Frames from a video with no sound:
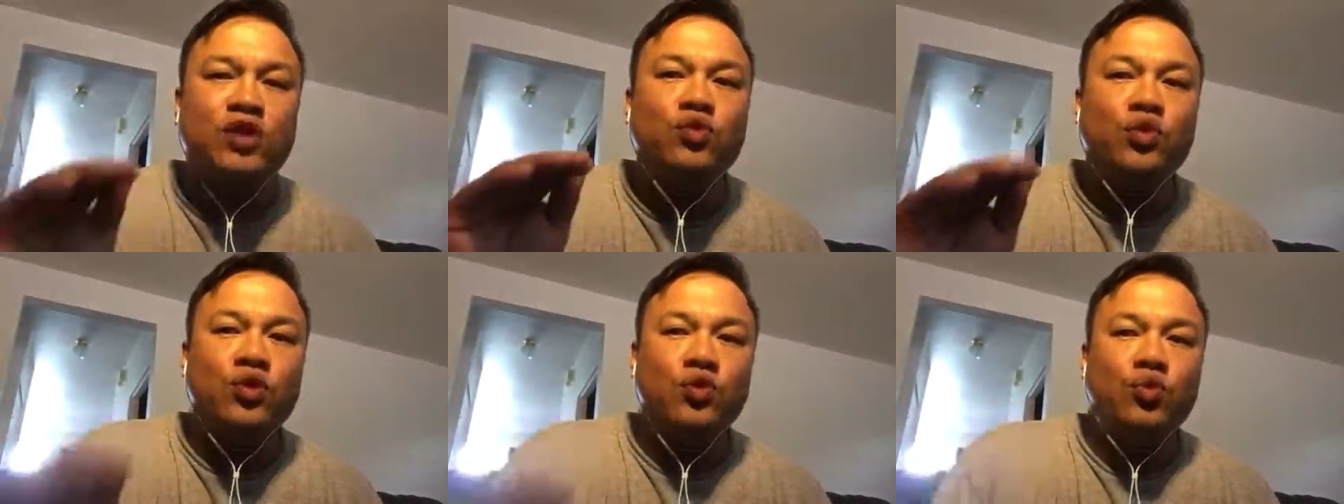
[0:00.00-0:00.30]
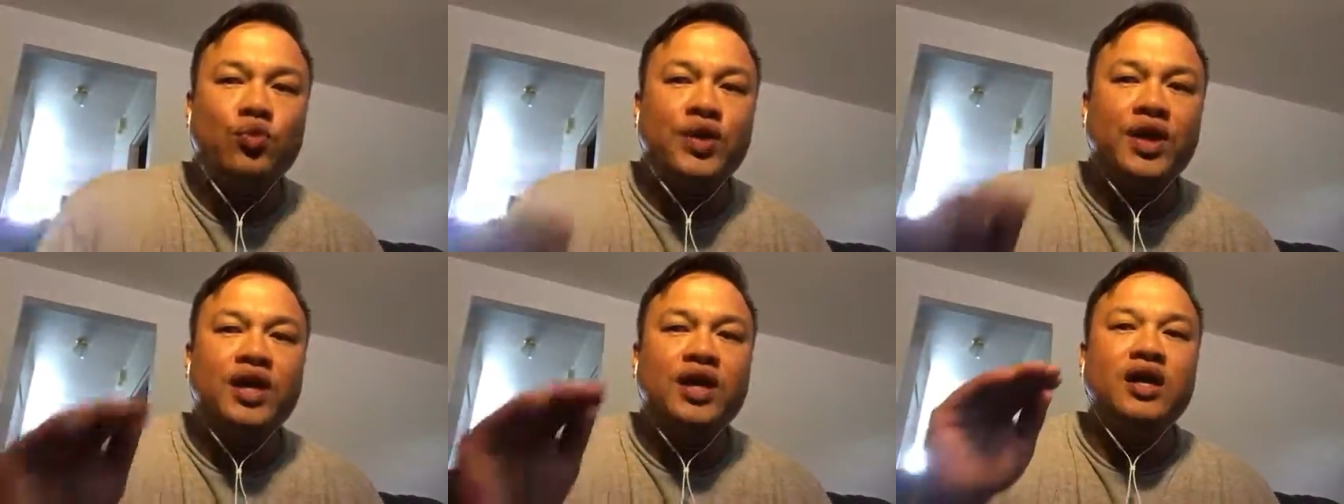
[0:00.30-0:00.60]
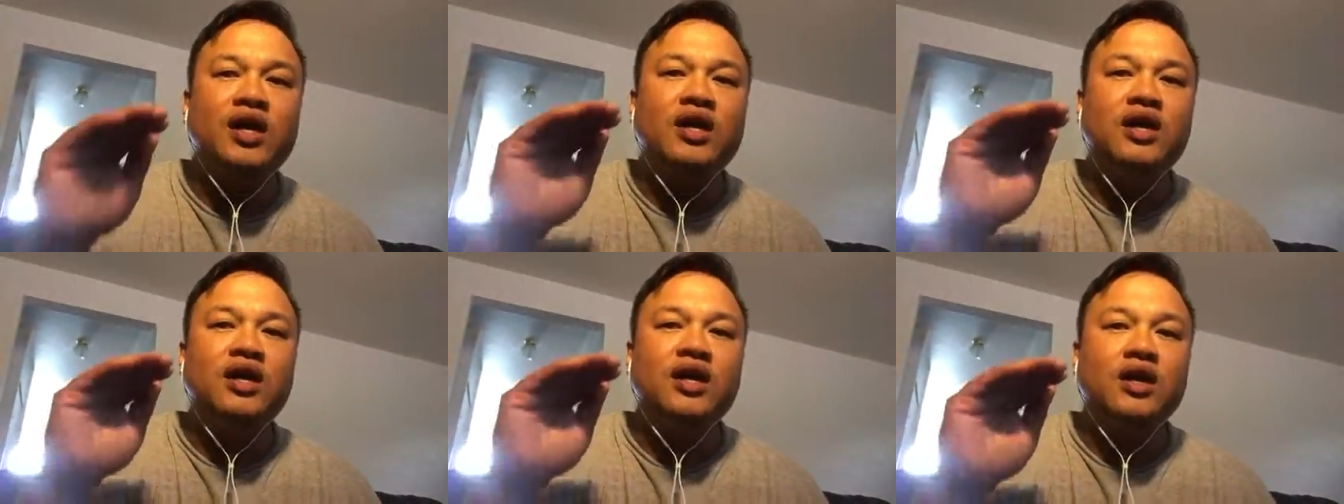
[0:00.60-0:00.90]
what we
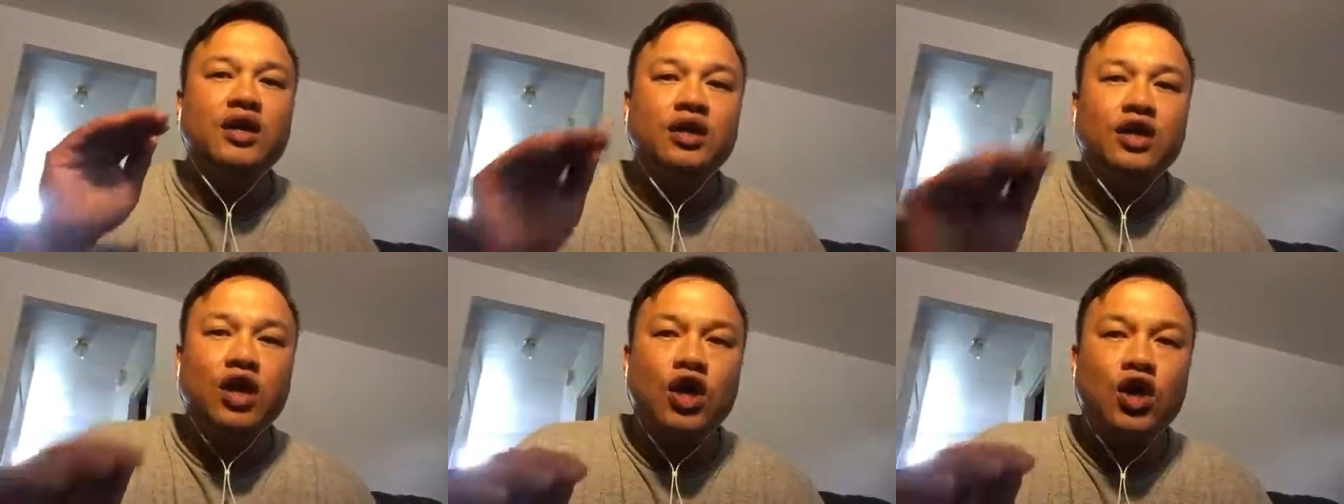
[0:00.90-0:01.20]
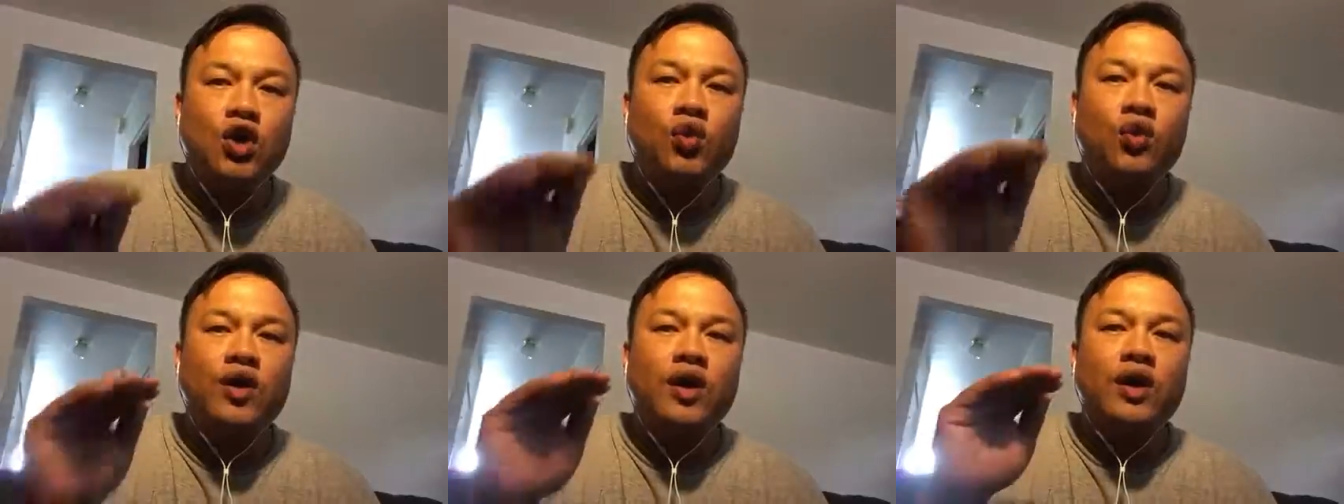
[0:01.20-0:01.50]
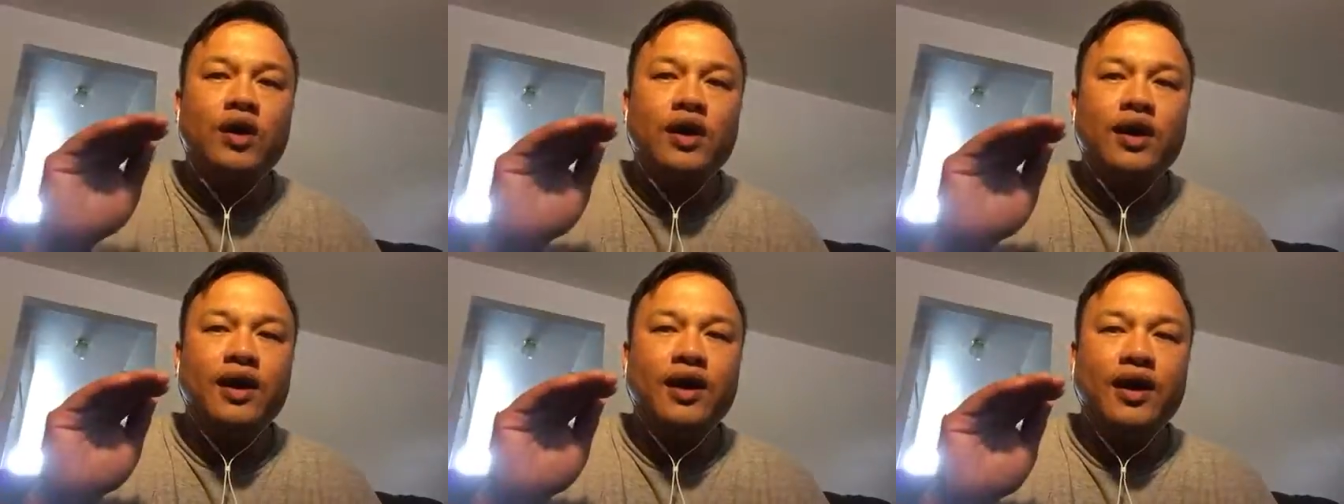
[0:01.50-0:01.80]
know,
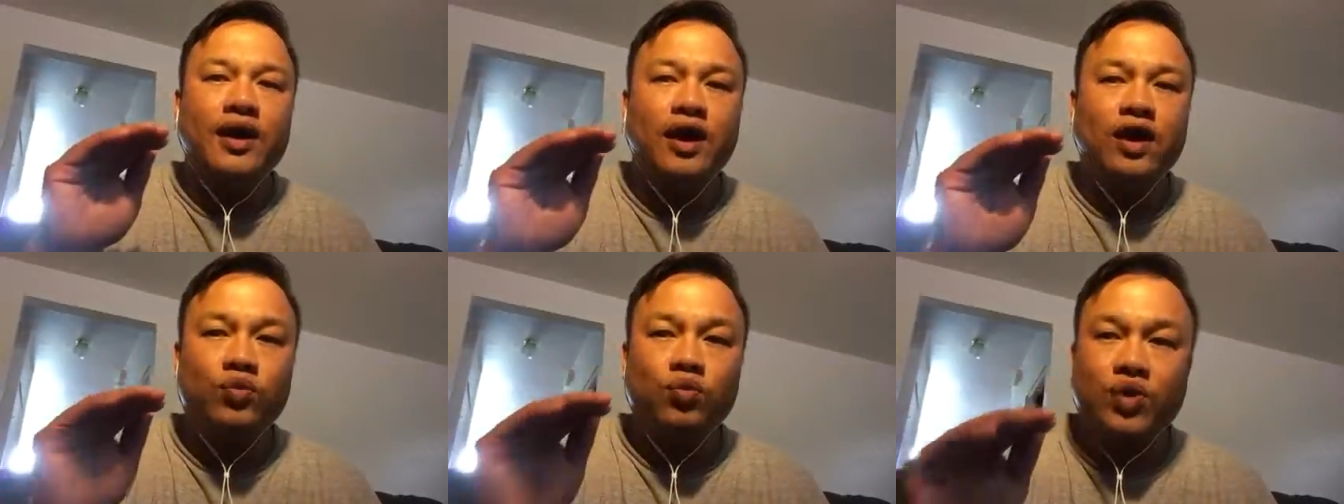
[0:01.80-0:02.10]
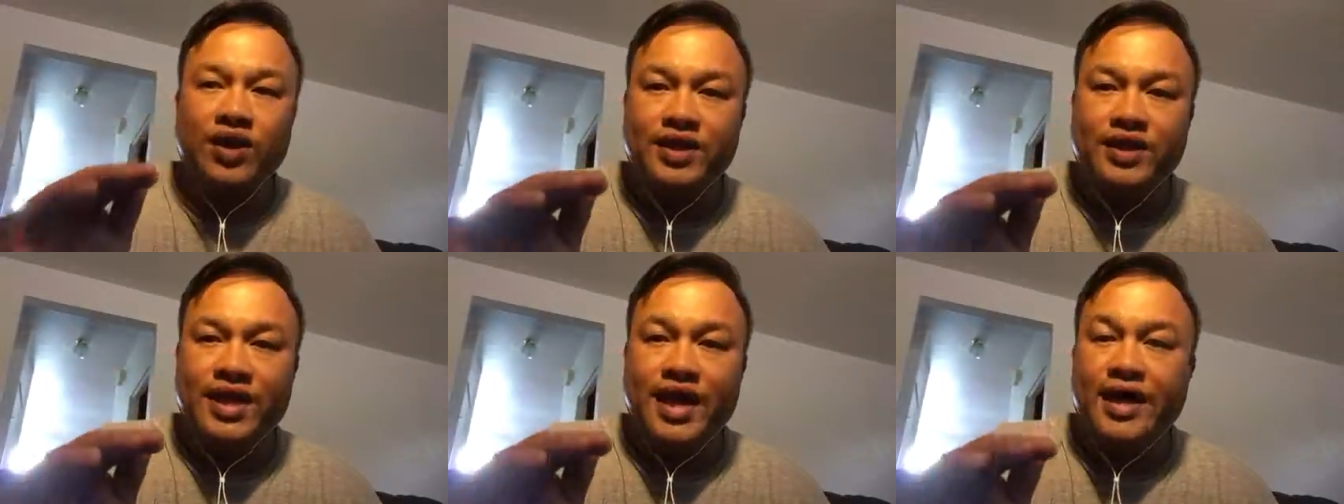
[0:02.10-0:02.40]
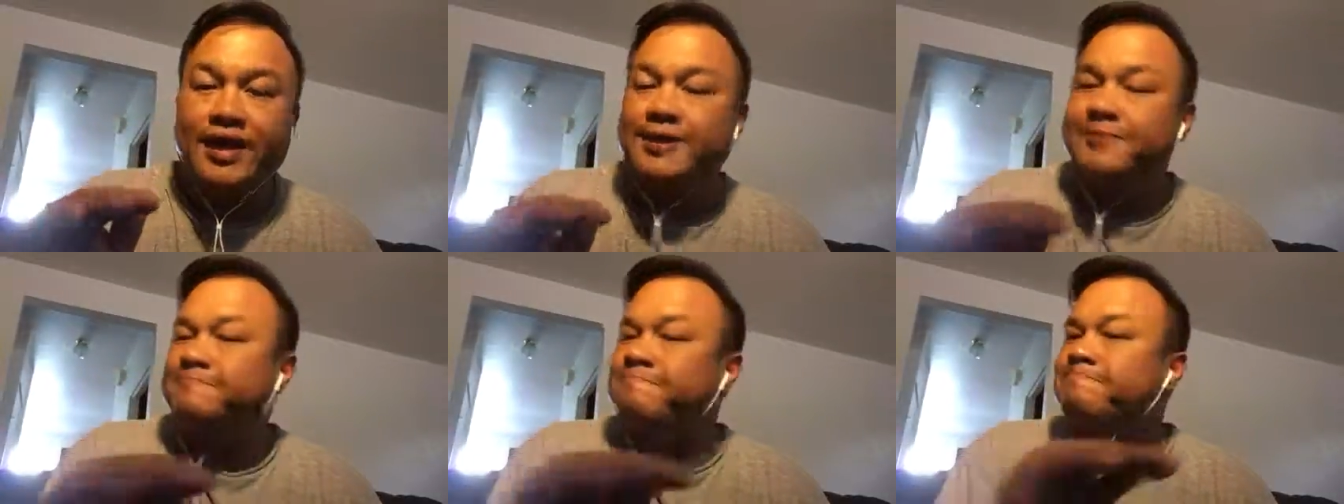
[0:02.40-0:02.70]
and what
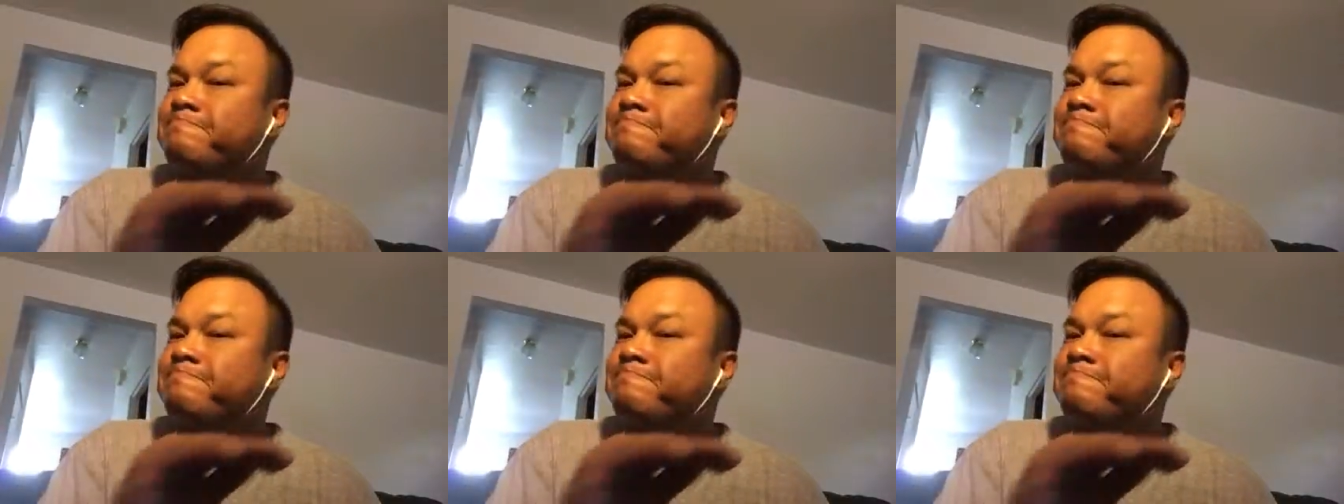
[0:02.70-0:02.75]
not,